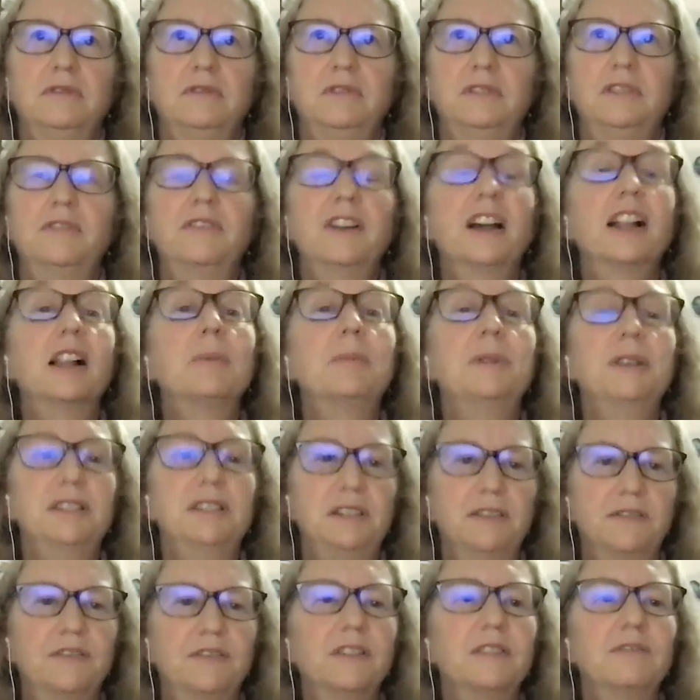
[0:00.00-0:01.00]
develop a
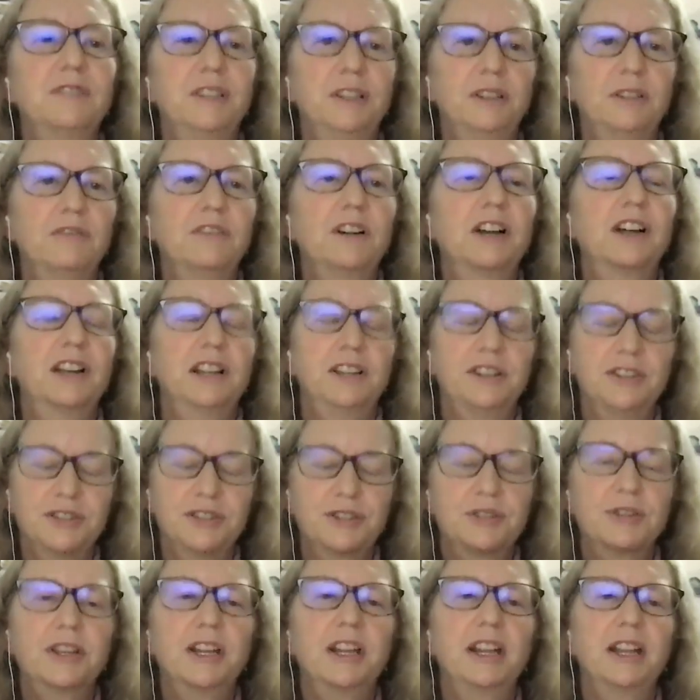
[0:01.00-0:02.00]
different view of our
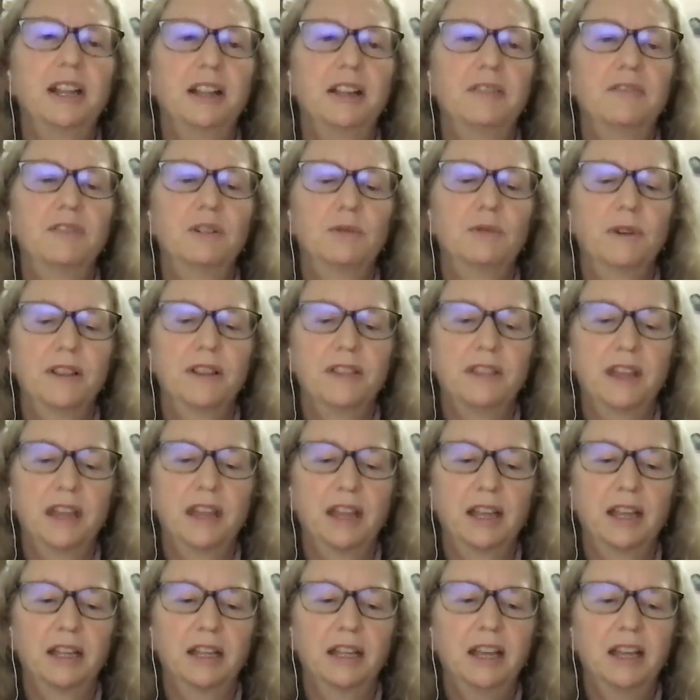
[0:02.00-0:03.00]
history, for one
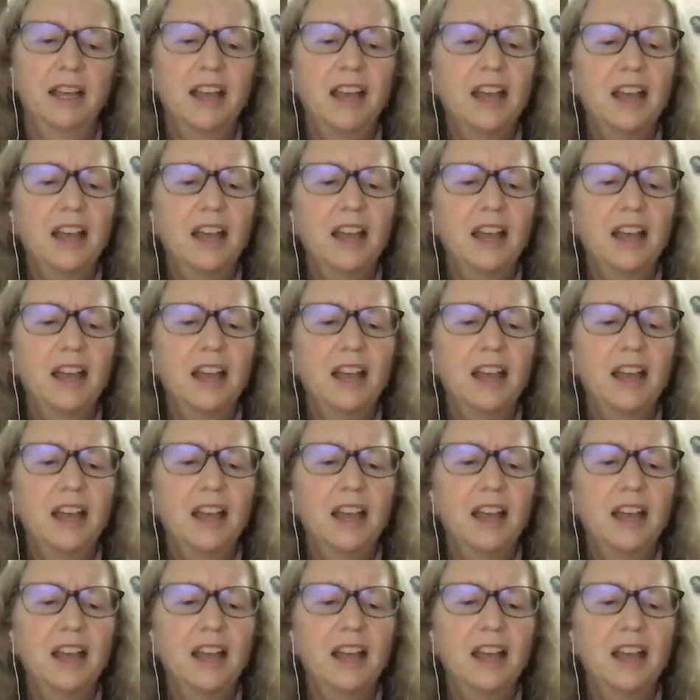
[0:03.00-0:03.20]
thing.